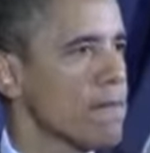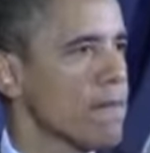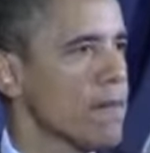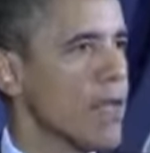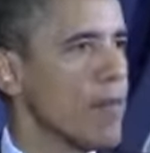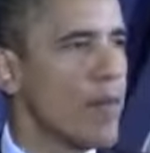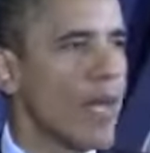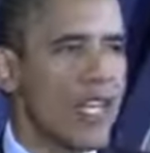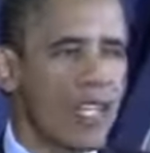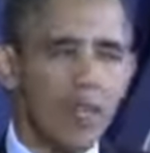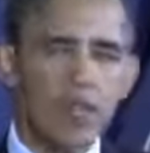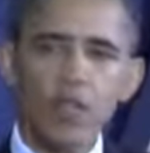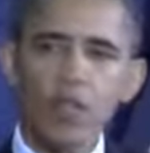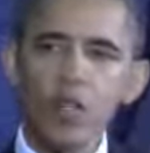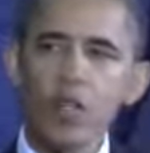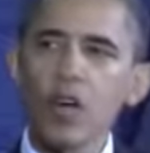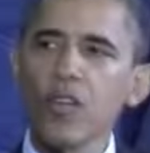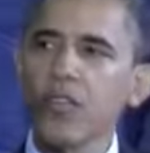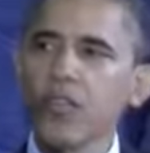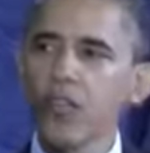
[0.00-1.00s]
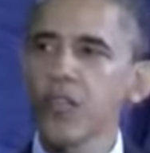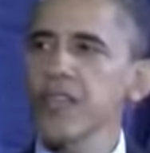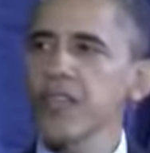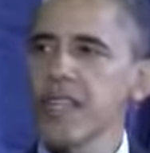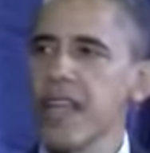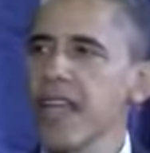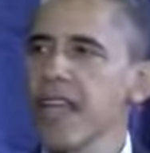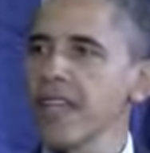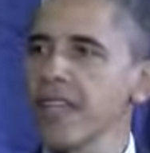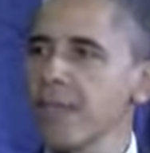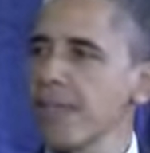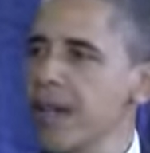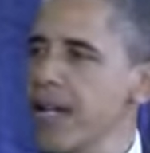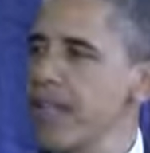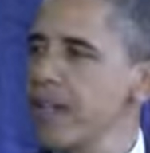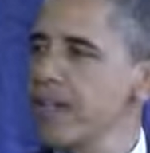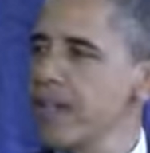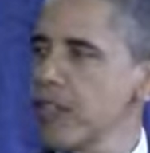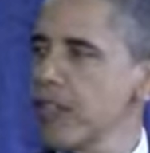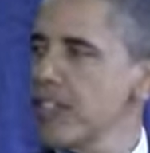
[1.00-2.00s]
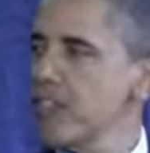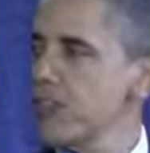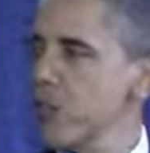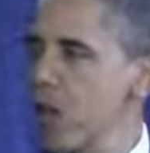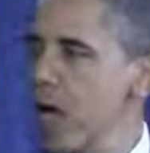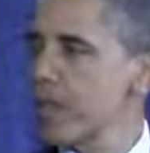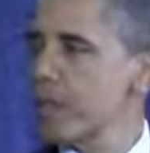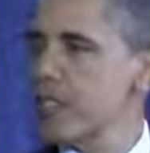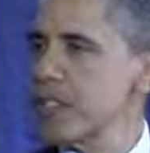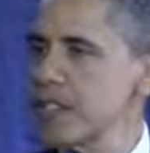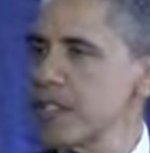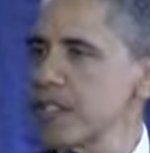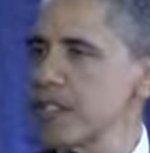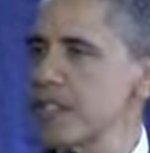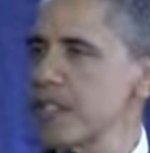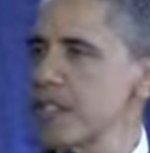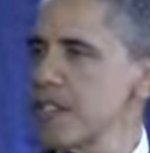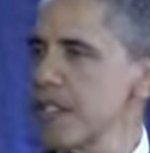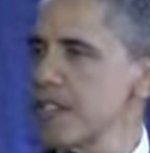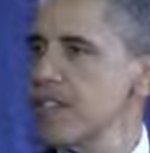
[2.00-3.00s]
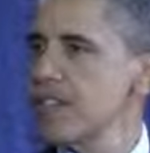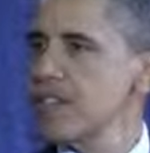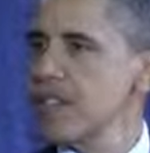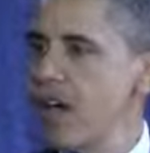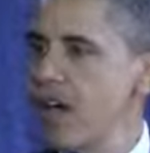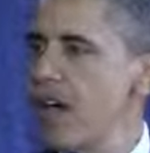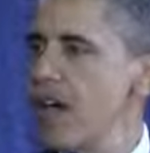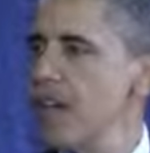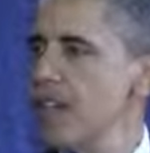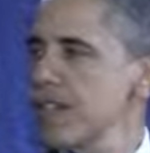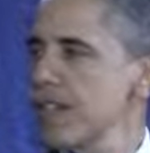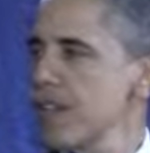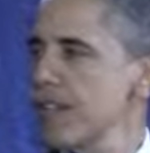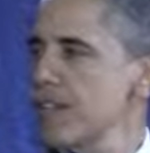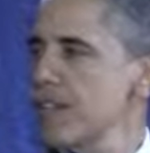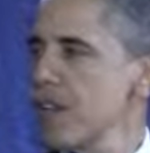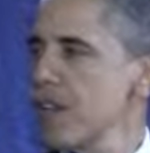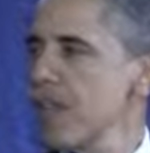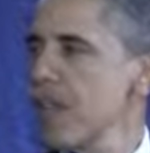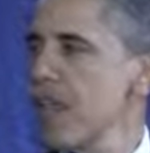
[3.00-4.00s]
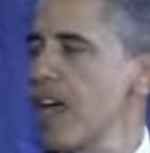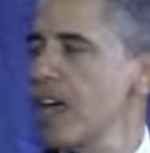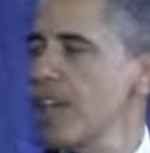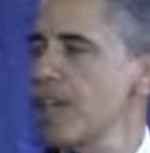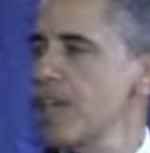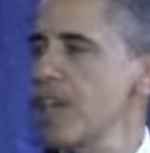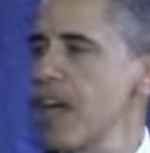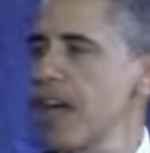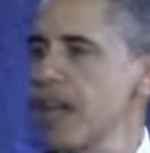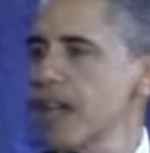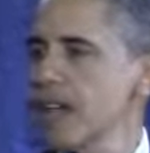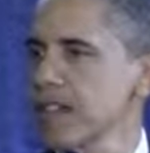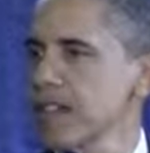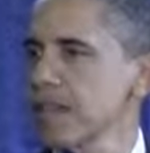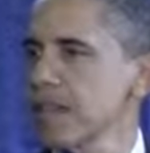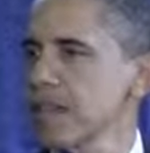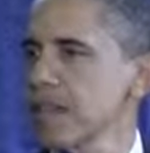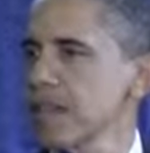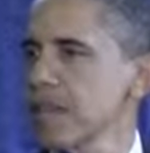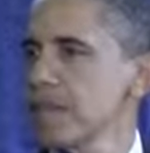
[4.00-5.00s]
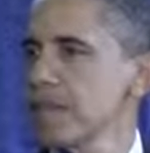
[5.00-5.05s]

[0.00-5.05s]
And many of you know firsthand the painful disruptions this has caused for a lot of Americans.